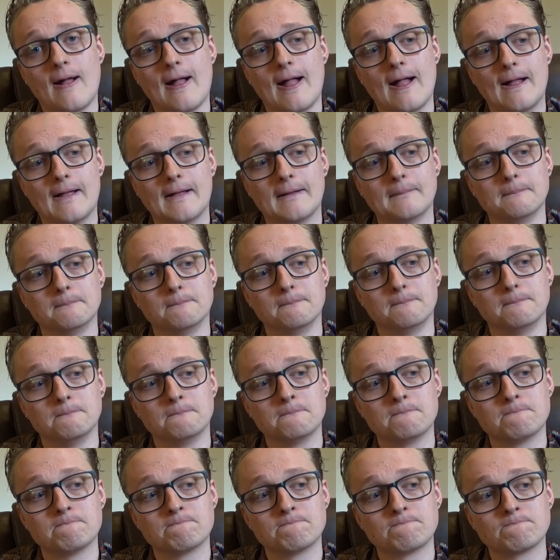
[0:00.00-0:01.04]

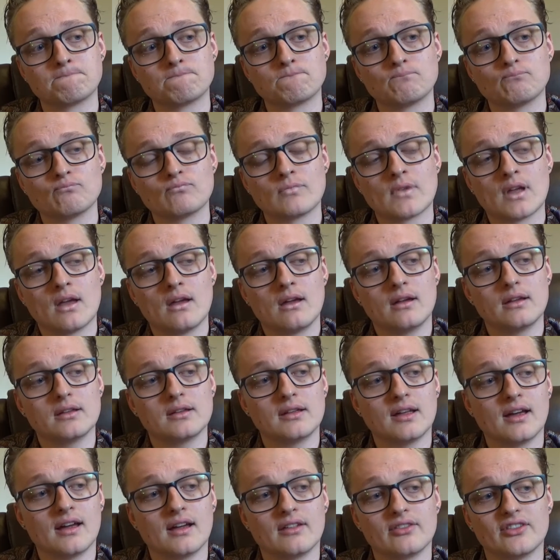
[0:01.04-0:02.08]

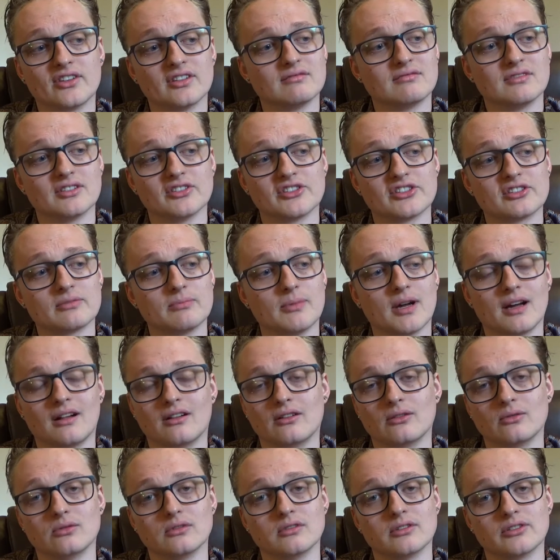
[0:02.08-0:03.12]
Yeah, the
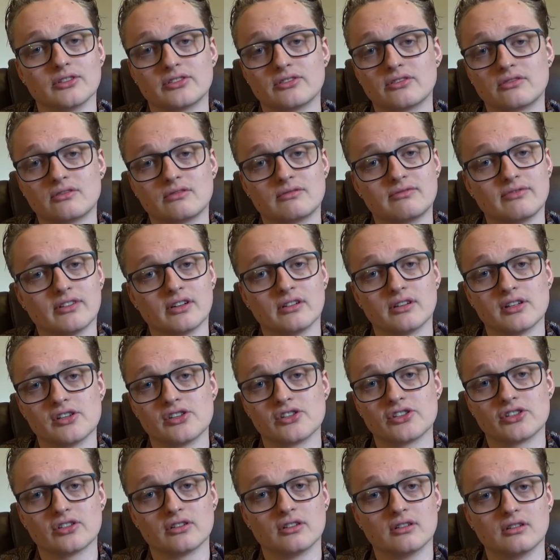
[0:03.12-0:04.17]
smell was very
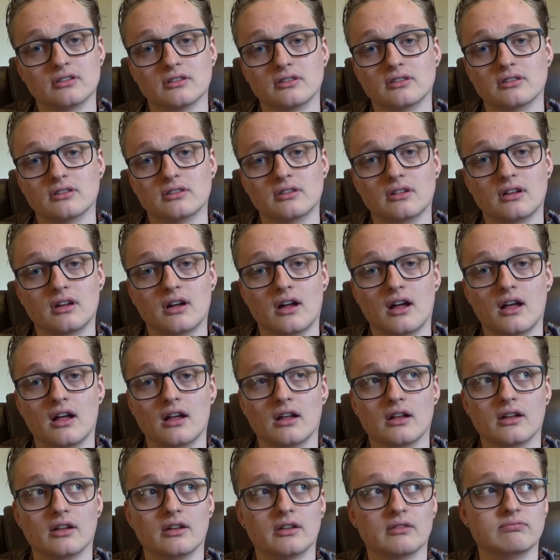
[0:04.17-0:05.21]
subtle,
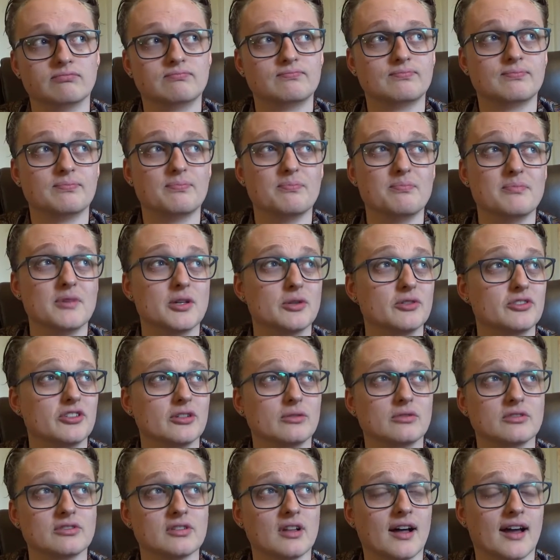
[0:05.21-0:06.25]

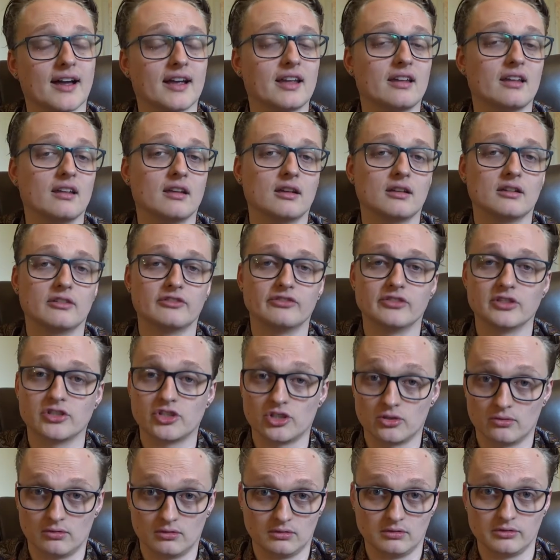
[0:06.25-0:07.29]
music was lacking, the
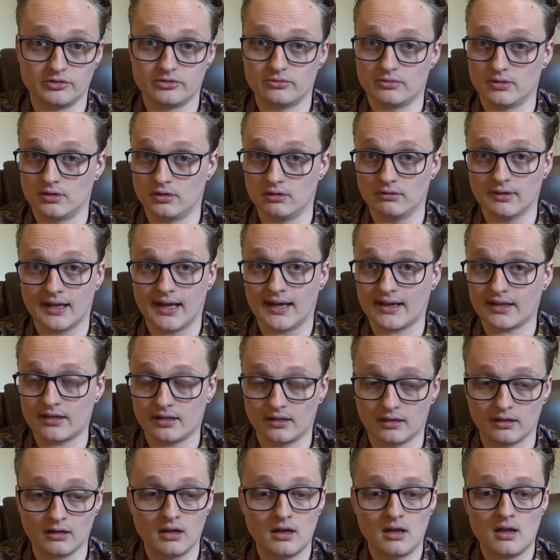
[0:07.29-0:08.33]
visuals were
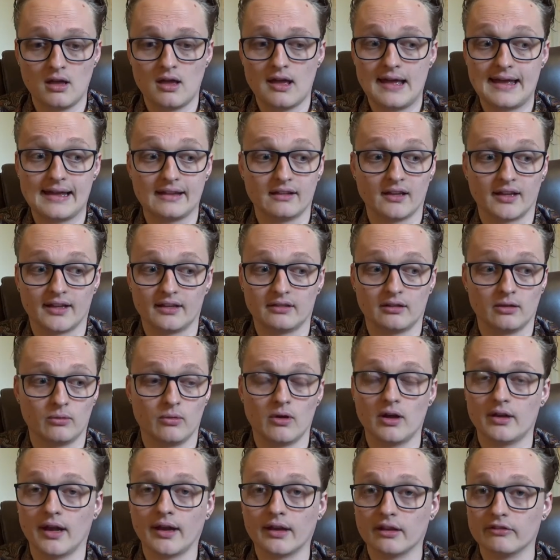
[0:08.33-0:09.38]
lacking. Like there
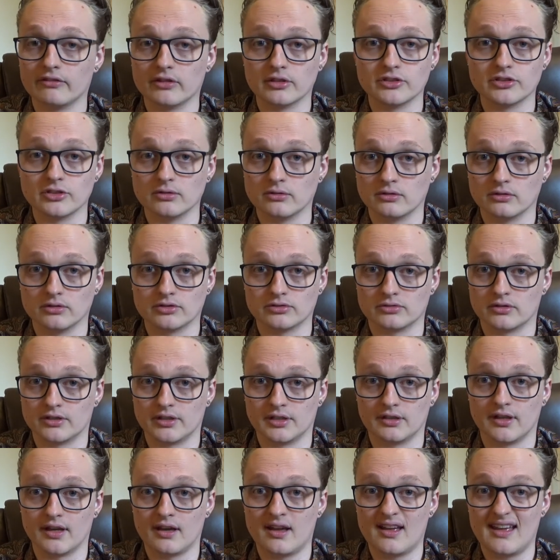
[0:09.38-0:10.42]
weren't any visuals,
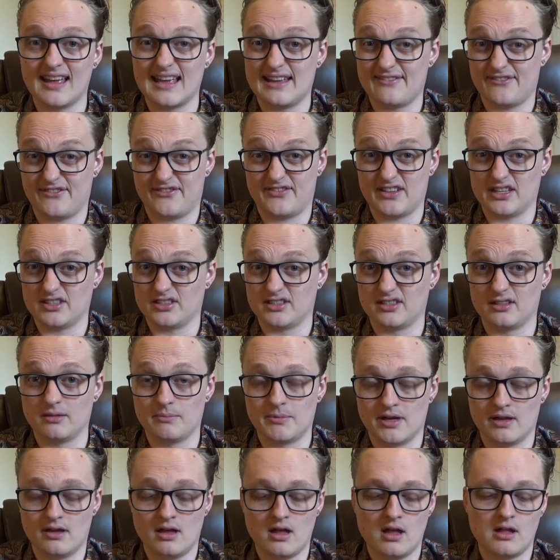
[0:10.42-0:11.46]
really. It fizzed a
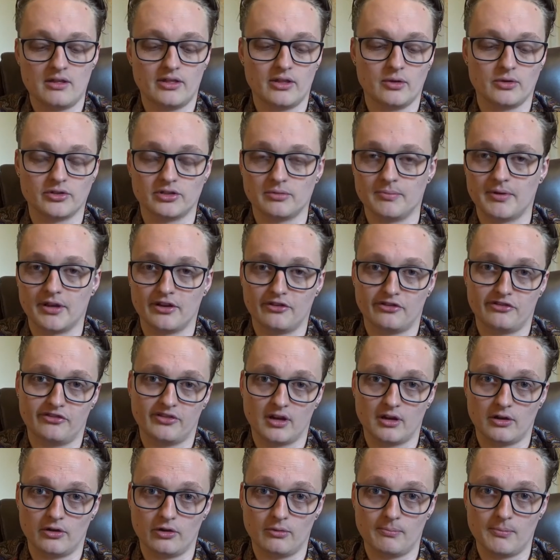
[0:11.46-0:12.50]
bit, there was a bit of
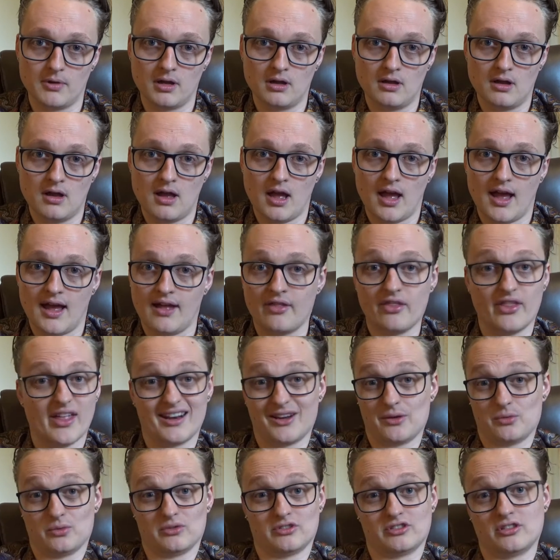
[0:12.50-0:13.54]
foam, and then
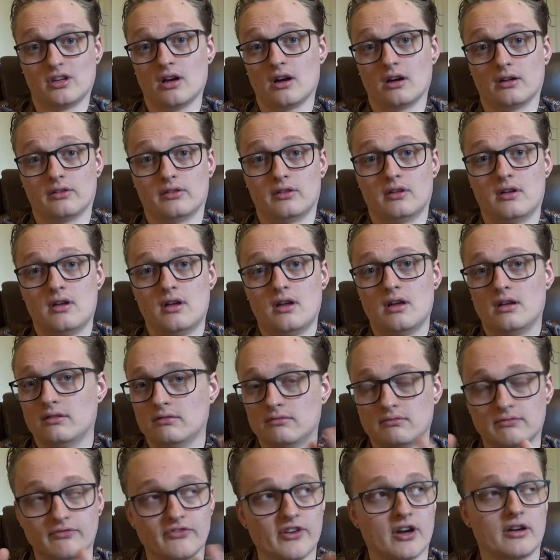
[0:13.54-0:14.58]
it was gone.
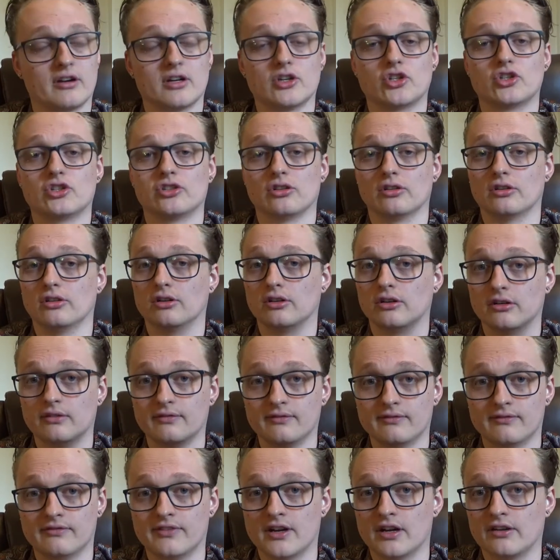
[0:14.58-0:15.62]
Very short,
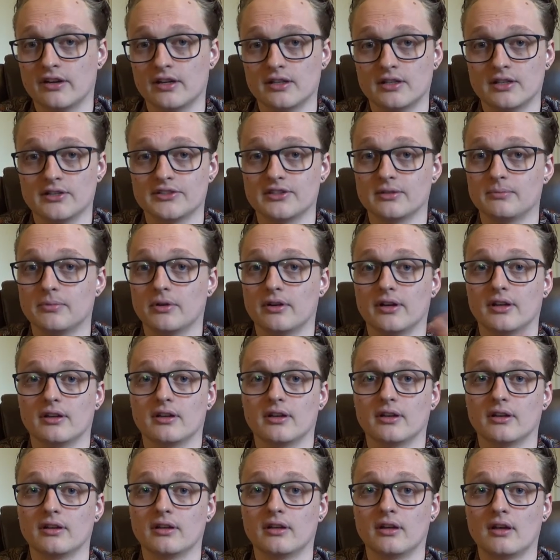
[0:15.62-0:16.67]
very
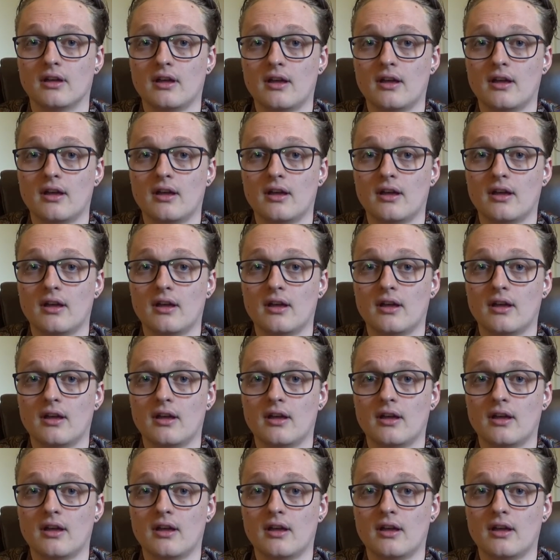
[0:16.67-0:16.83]
disappointing.